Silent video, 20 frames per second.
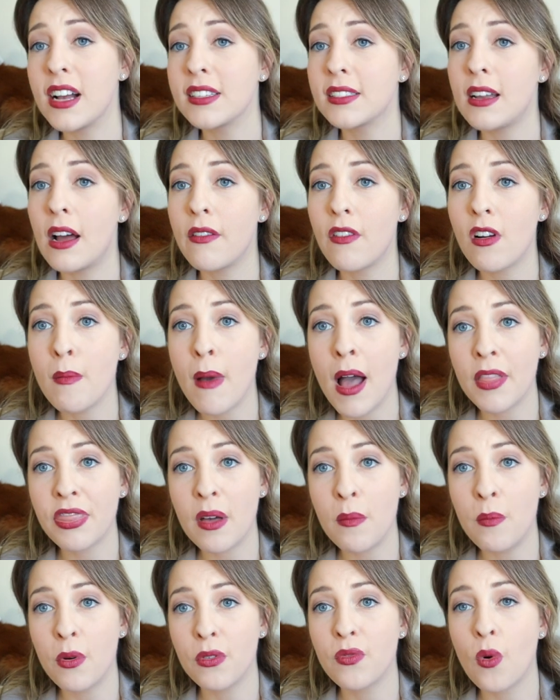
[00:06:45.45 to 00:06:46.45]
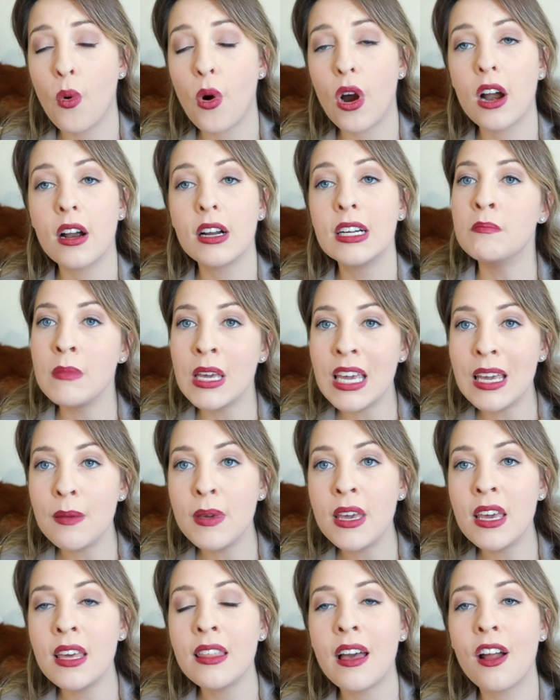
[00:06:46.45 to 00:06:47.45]
or has never met them before,
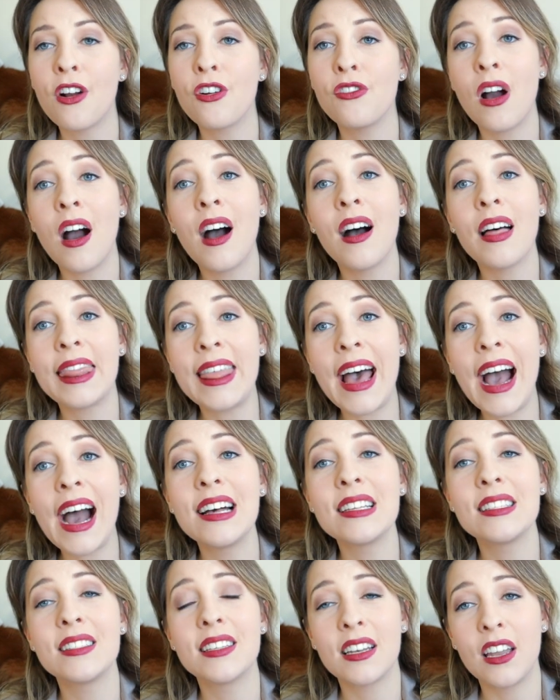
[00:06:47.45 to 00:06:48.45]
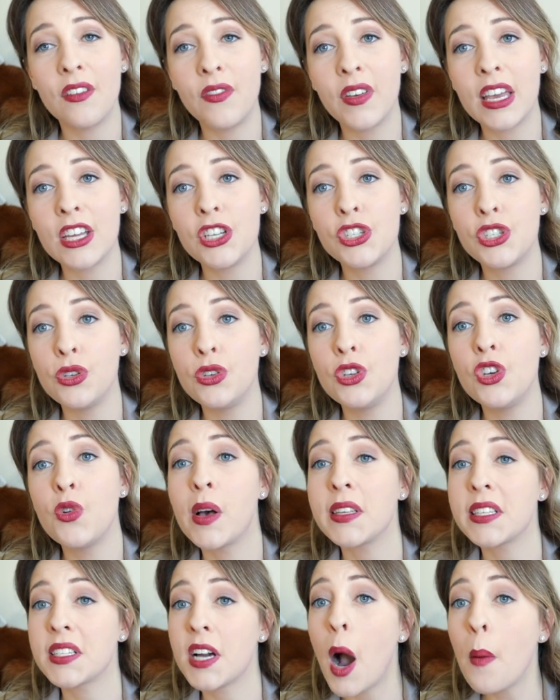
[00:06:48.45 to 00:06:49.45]
maybe they're not that significant to you
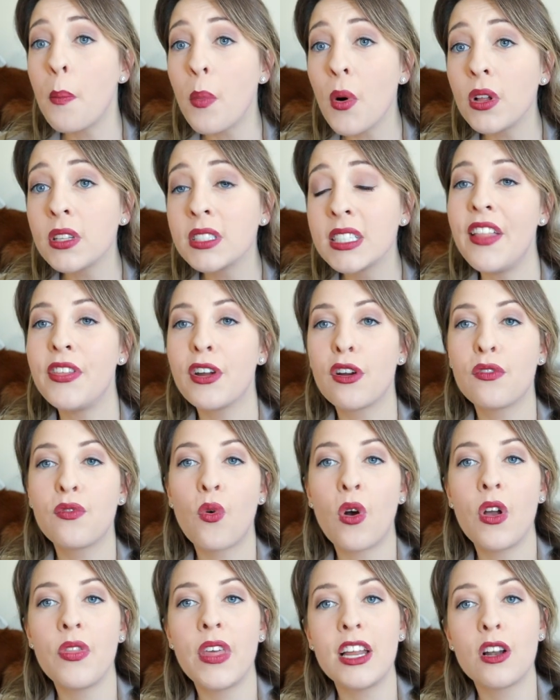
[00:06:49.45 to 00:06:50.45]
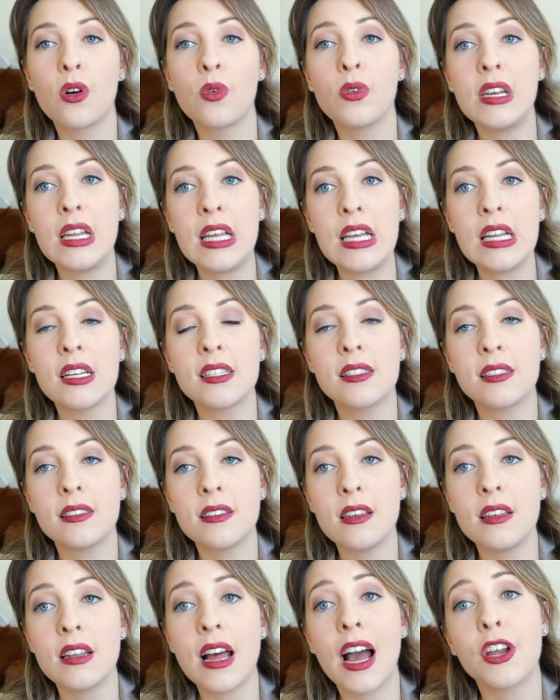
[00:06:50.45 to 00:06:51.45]
as a couple and therefore they don't need a
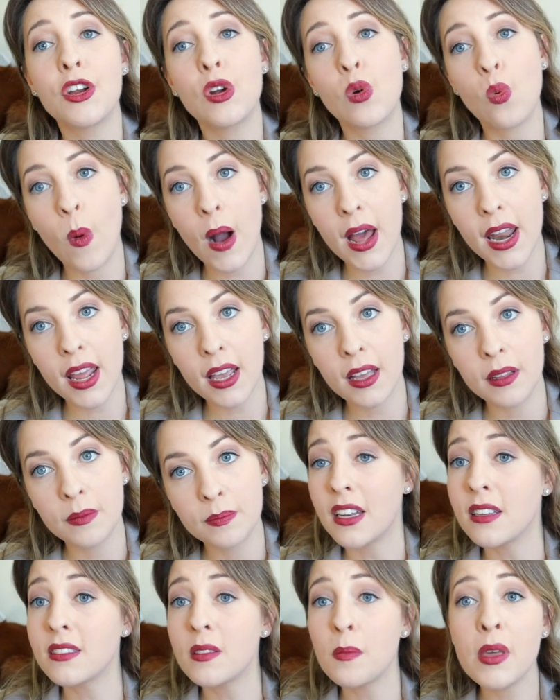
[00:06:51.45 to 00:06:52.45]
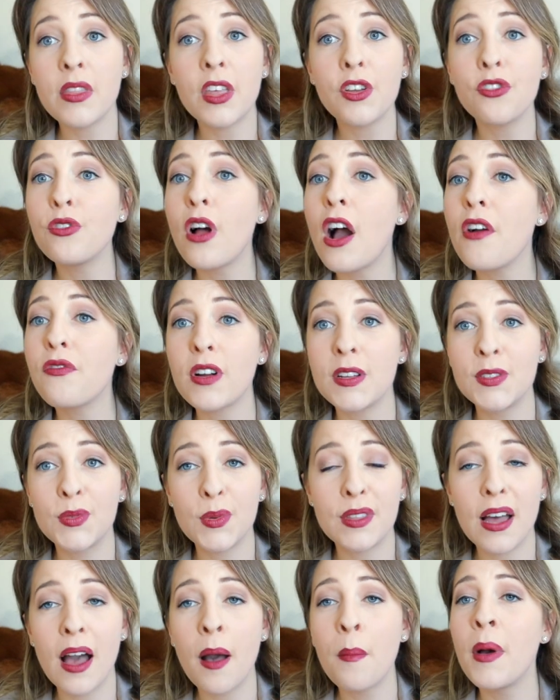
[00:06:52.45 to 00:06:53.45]
seat at your wedding. That doesn't mean that you're not friends
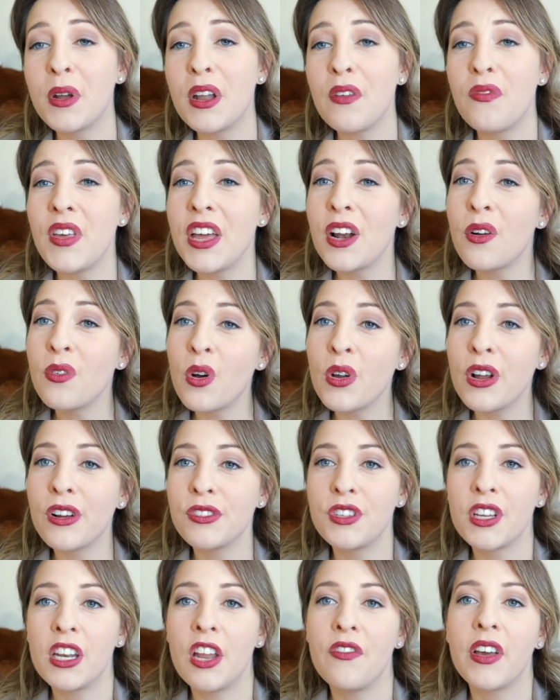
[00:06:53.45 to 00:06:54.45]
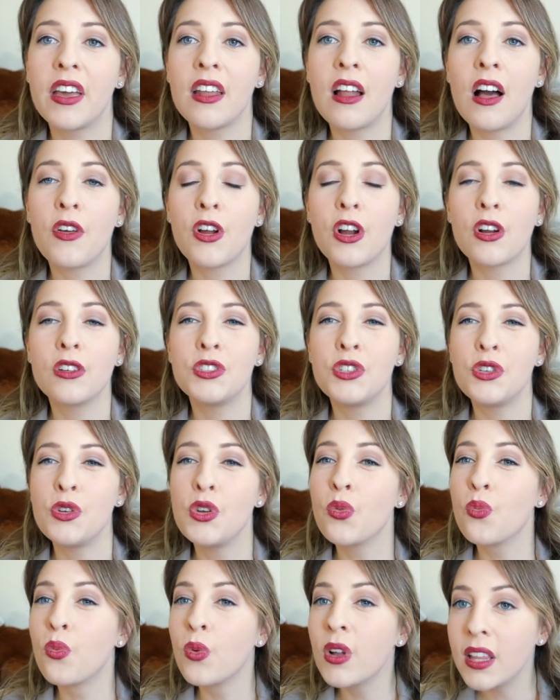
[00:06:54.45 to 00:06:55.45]
with them, but if they don't know your significant other, do
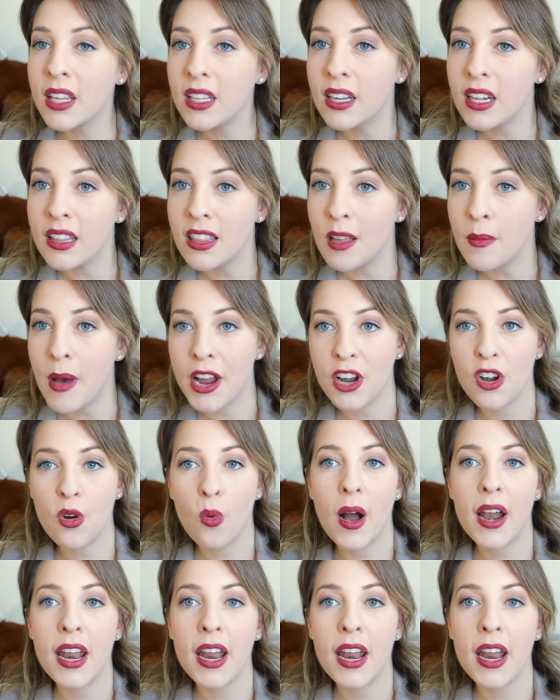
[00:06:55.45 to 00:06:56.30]
you really need them at your